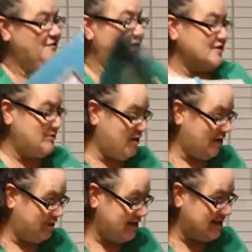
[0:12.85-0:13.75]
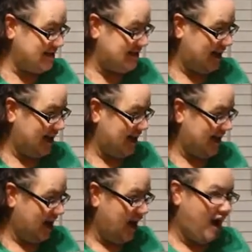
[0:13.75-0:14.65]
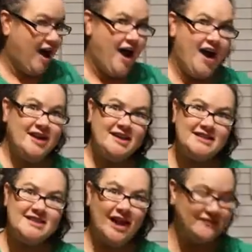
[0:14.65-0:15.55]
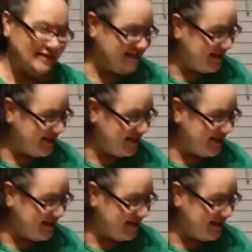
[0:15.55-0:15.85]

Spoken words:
your first word. What does this say? Good job, it